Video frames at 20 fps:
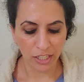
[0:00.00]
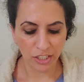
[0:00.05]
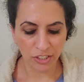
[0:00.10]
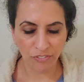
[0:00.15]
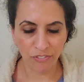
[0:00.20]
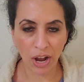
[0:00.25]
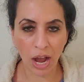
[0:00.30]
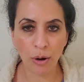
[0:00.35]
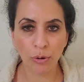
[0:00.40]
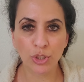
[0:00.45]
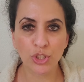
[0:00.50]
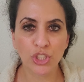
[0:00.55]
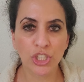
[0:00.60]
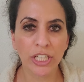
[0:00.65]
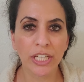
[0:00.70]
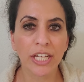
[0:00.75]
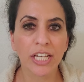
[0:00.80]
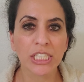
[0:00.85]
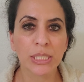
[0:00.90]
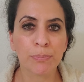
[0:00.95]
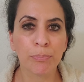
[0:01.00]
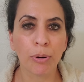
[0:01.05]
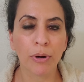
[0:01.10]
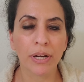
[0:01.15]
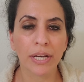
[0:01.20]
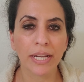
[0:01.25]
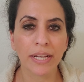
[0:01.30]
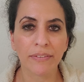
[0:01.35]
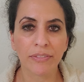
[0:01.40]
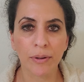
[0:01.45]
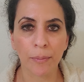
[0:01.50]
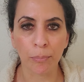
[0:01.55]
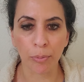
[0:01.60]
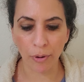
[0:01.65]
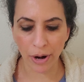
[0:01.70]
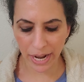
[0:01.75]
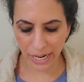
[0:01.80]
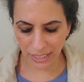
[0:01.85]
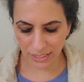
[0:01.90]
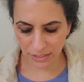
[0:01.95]
Fauci is putting the
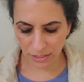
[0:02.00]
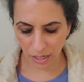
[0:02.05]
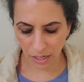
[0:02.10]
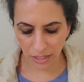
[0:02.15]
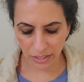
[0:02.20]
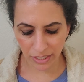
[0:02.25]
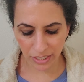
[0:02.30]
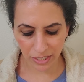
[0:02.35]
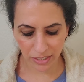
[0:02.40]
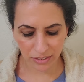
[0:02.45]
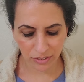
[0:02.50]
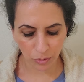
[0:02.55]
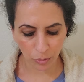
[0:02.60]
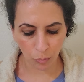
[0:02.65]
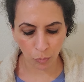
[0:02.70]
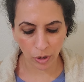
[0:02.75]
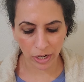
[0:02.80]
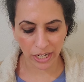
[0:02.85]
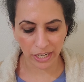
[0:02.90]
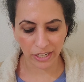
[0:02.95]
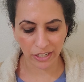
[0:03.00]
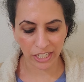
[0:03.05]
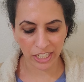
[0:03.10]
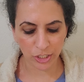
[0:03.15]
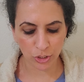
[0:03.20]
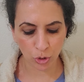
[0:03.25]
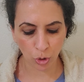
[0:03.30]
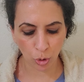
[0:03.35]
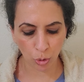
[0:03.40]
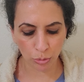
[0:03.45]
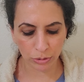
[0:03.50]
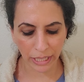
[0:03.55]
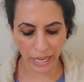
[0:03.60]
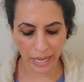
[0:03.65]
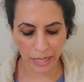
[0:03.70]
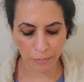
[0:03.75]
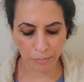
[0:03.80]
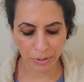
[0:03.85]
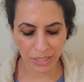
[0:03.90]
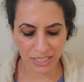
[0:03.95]
brakes on it, where he told
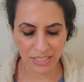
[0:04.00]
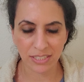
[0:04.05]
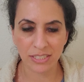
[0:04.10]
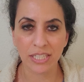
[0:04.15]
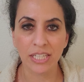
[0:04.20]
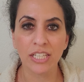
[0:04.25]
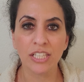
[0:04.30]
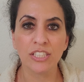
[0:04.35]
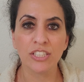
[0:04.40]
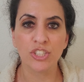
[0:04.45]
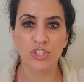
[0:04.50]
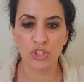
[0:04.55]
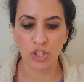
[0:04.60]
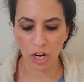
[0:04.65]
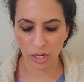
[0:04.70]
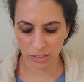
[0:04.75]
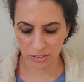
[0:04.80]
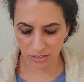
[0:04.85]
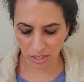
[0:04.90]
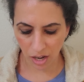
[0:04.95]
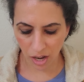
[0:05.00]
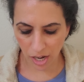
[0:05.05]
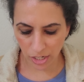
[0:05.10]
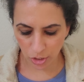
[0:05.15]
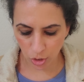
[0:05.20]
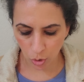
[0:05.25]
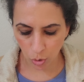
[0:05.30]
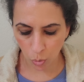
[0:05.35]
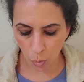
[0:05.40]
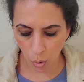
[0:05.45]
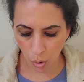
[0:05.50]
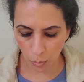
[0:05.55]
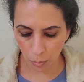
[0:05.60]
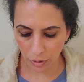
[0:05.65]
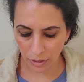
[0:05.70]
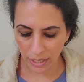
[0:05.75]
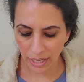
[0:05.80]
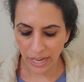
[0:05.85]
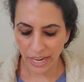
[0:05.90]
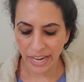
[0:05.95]
NBC's Chuck Todd, quote,
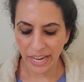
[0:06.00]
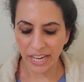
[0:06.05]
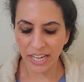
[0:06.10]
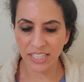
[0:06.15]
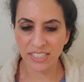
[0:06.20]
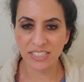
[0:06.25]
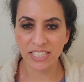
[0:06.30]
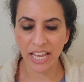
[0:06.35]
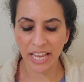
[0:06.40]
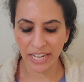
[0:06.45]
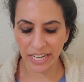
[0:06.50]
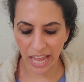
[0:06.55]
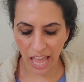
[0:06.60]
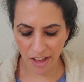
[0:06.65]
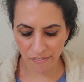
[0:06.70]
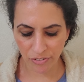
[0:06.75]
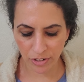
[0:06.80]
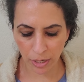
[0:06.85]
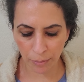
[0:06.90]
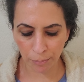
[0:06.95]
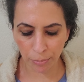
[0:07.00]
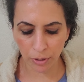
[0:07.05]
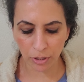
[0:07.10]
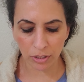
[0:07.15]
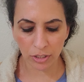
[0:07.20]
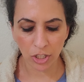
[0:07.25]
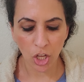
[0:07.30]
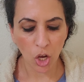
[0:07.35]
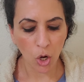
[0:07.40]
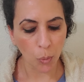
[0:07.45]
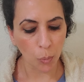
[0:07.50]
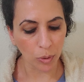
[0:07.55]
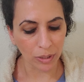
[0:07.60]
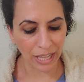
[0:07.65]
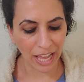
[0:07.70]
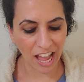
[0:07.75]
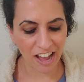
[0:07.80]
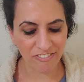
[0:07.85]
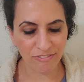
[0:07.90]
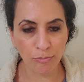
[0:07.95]
it's inevitable. We'll
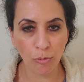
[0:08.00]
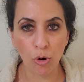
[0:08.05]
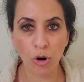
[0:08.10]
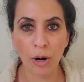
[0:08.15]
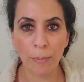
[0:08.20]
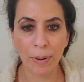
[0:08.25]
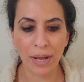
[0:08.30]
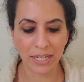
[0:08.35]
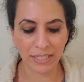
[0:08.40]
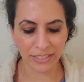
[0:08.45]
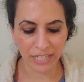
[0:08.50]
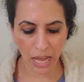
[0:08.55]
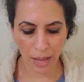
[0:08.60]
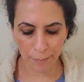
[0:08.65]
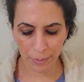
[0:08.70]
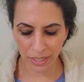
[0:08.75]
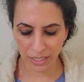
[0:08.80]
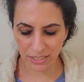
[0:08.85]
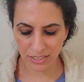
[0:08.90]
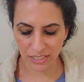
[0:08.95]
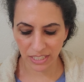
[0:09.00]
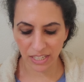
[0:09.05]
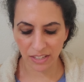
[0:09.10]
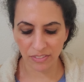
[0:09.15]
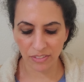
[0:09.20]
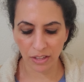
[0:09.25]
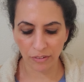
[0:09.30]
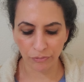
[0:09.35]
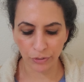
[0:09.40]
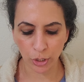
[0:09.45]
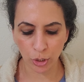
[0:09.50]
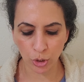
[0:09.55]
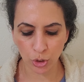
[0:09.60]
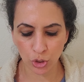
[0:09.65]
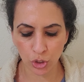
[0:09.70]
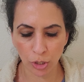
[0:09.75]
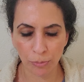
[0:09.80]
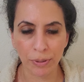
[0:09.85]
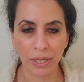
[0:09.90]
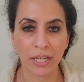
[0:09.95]
have more pandemics in the
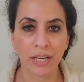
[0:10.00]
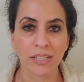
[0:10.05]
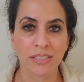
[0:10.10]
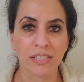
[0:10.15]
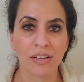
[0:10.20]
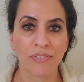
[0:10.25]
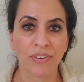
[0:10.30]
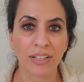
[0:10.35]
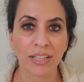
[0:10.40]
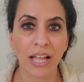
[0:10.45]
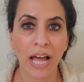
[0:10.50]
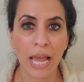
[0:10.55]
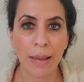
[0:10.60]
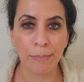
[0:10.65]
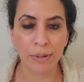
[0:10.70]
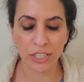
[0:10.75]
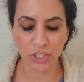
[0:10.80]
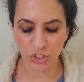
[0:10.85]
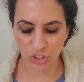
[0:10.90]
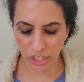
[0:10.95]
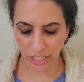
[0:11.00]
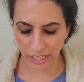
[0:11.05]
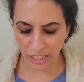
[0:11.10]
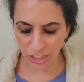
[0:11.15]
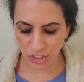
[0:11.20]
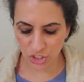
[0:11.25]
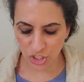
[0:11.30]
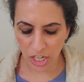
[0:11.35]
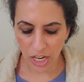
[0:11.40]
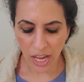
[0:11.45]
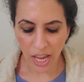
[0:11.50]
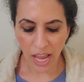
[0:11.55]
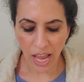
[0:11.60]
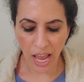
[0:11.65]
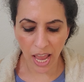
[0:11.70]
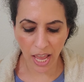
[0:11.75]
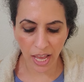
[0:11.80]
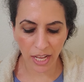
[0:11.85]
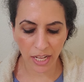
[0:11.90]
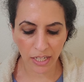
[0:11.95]
future because of climate change.
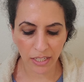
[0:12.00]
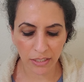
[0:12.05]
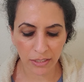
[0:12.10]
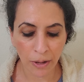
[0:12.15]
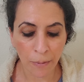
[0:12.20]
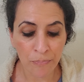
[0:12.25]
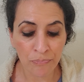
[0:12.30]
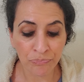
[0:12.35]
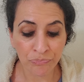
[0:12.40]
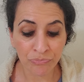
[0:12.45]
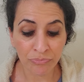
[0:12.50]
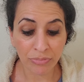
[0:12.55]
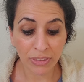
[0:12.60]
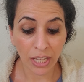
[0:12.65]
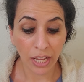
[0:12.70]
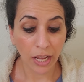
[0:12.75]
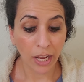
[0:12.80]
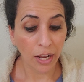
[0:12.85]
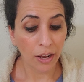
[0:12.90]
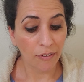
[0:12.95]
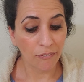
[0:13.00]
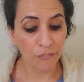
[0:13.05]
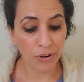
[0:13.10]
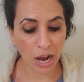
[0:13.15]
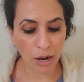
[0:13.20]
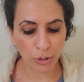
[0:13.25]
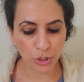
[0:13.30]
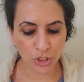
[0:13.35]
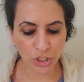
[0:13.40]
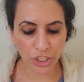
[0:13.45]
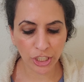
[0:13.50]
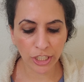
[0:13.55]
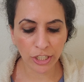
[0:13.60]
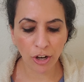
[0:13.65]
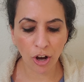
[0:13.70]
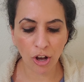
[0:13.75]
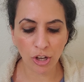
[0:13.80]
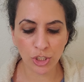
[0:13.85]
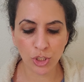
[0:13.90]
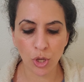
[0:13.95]
And Fauci
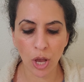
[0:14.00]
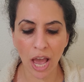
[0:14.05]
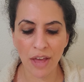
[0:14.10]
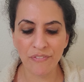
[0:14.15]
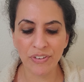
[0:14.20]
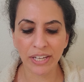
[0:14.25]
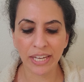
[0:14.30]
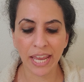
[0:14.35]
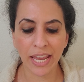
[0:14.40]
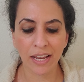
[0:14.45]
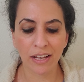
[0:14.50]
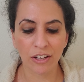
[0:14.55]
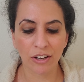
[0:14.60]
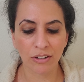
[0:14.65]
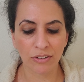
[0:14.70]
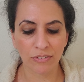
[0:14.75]
also advocated